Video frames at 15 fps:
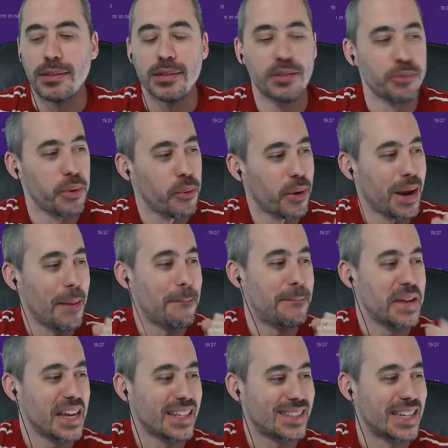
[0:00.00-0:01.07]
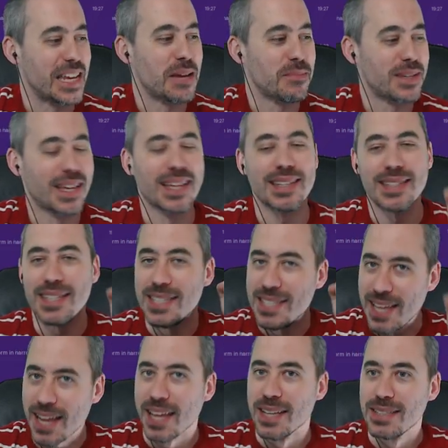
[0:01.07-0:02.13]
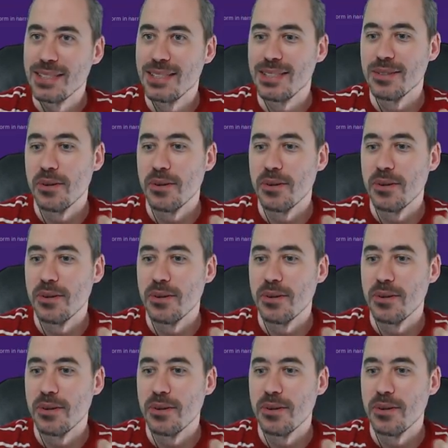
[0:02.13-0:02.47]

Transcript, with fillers: Do we want a big team to get tickets